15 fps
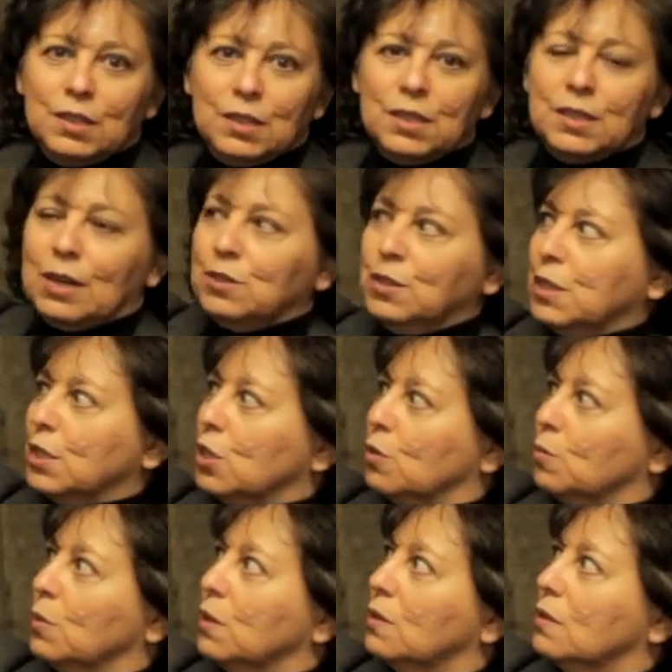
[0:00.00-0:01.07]
this is our
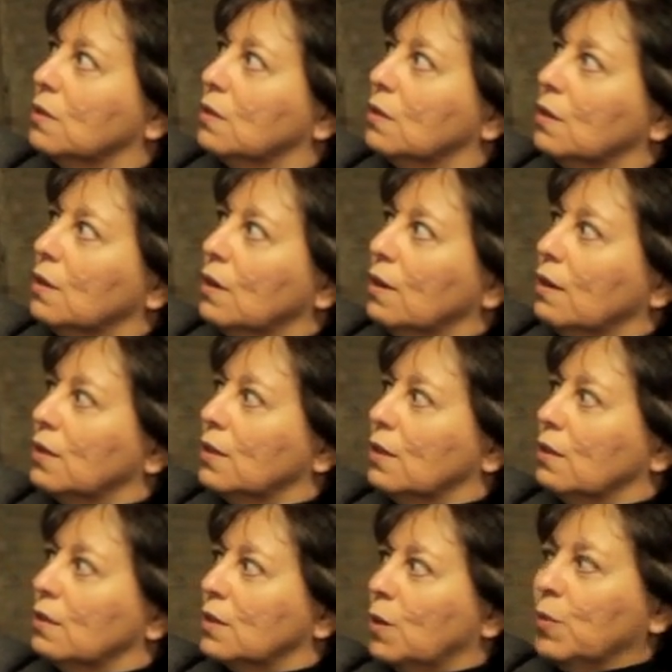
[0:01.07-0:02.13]
system.
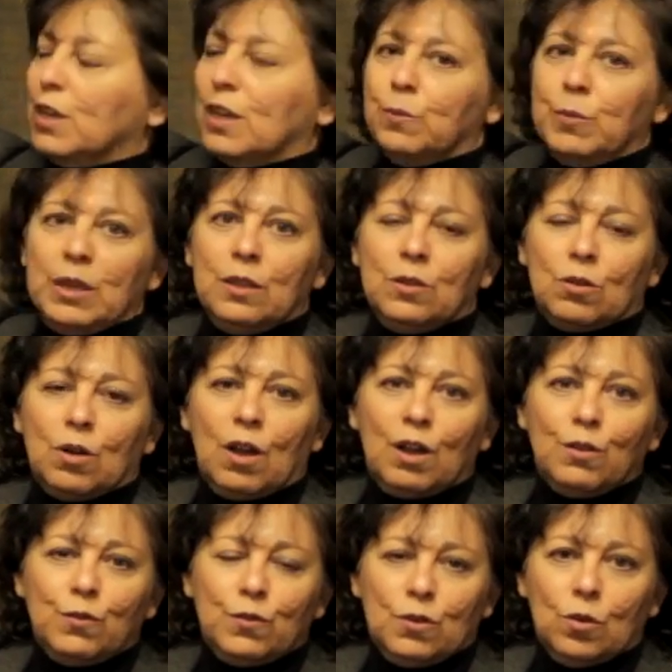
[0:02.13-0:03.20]
Something can be either
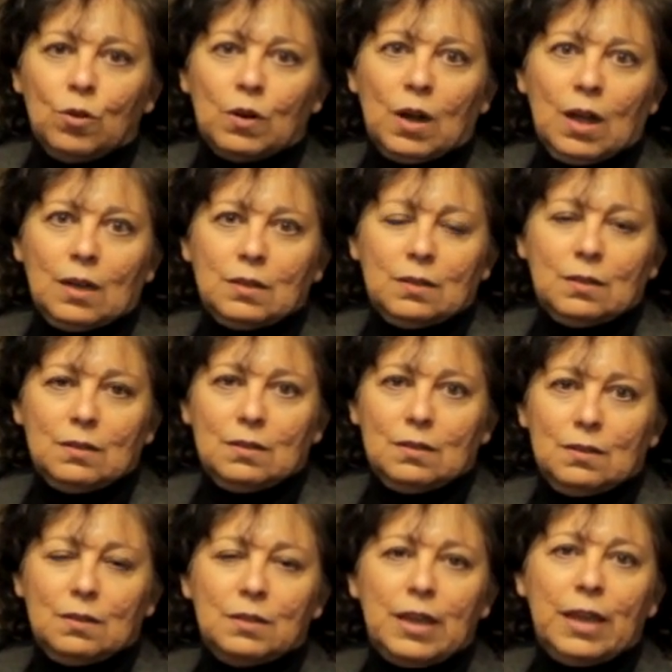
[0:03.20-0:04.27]
off or on,
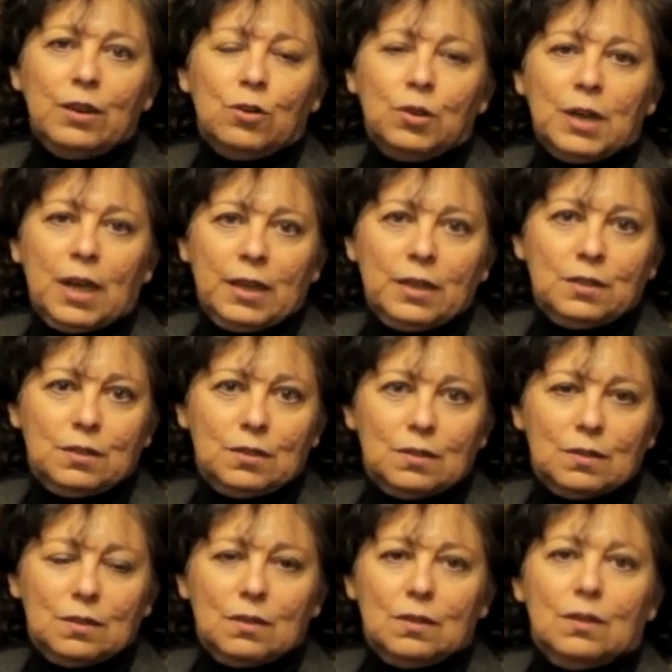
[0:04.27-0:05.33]
day or night.
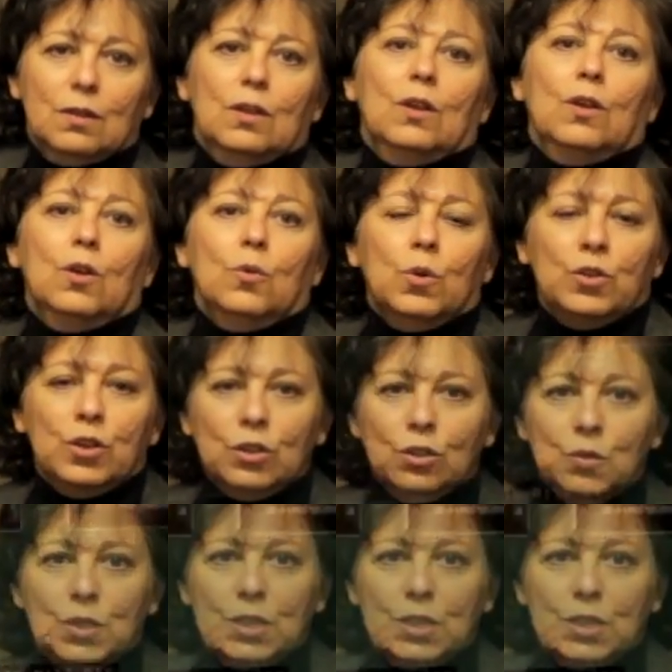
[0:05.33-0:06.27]
With the new